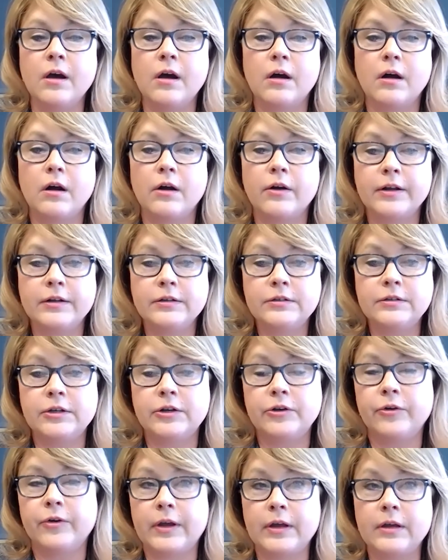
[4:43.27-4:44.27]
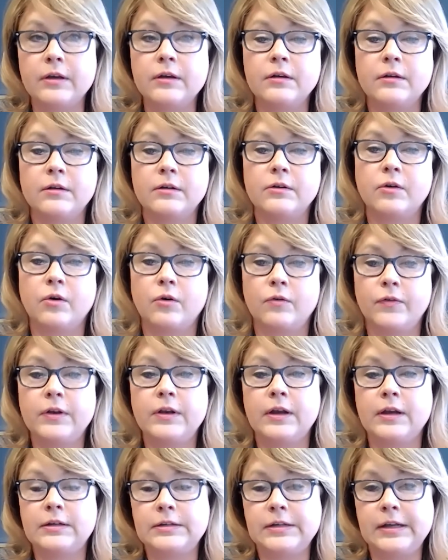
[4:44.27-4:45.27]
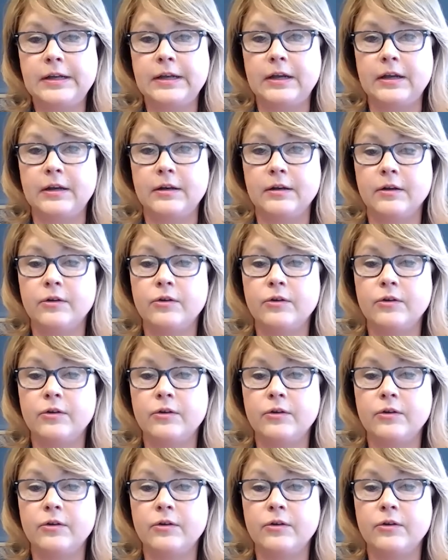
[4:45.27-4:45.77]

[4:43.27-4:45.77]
are considering COVID-19